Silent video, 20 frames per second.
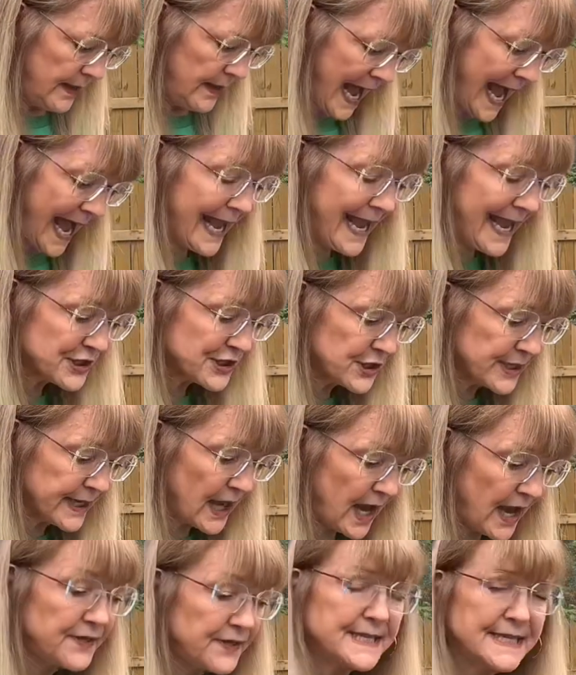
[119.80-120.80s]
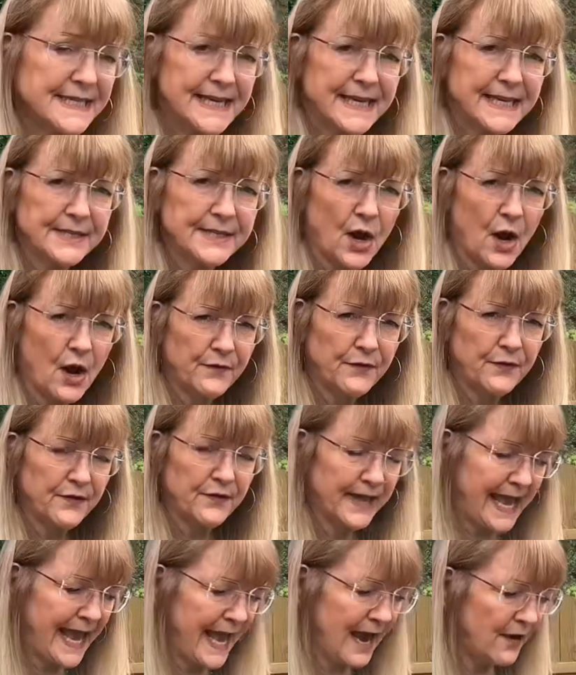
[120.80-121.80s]
I actually got the seeds off of a
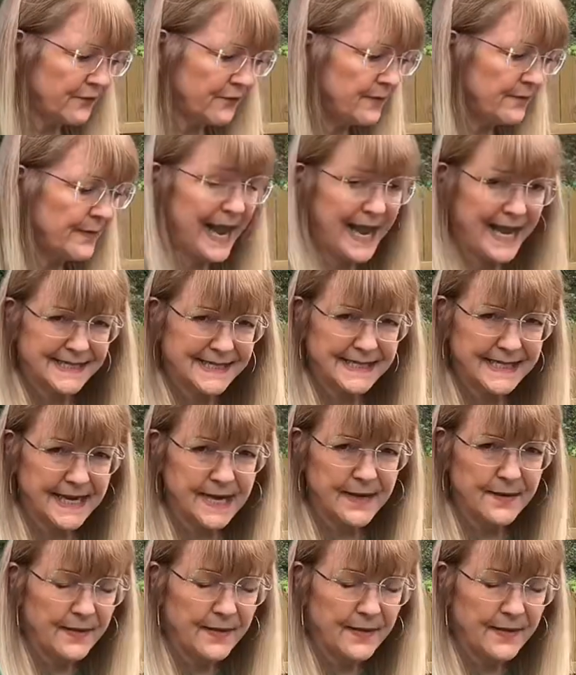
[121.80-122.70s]
gal from Etsy,